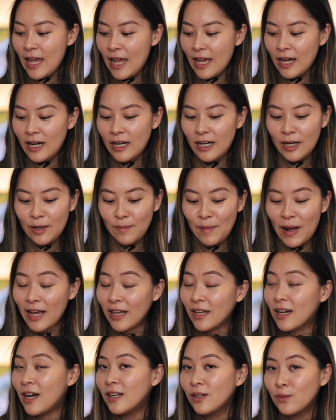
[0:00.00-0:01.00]
I
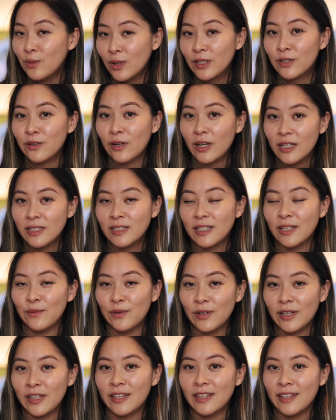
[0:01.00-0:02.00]
kind of went crazy
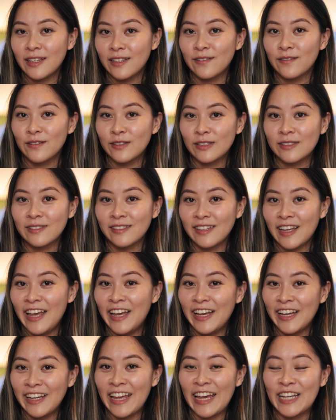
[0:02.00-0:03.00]
with
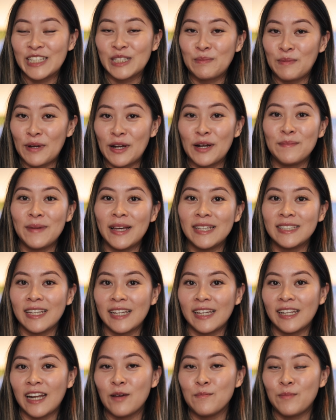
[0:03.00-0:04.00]

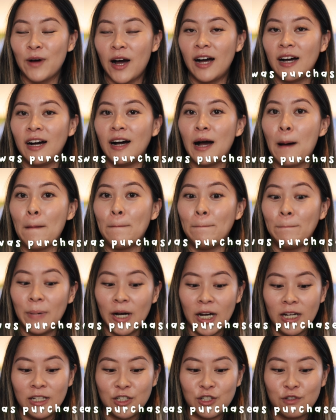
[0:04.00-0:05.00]
experimenting, and I bought a
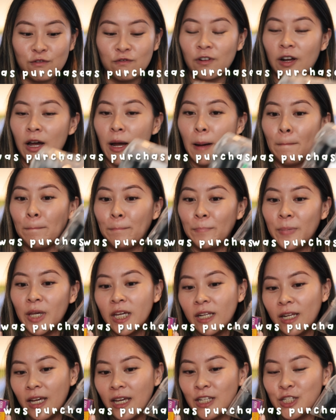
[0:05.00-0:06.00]
bunch from
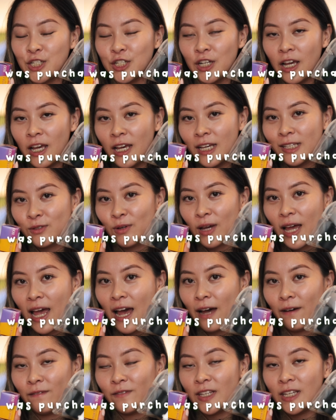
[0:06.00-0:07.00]
B&H. So I
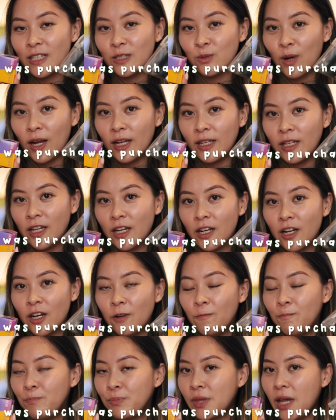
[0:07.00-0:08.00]
have these right
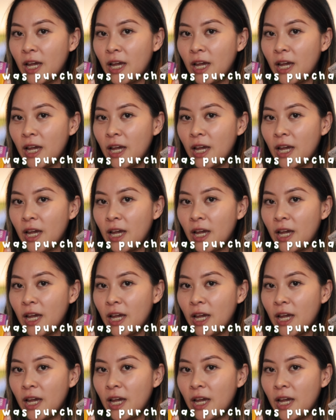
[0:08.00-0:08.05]
here.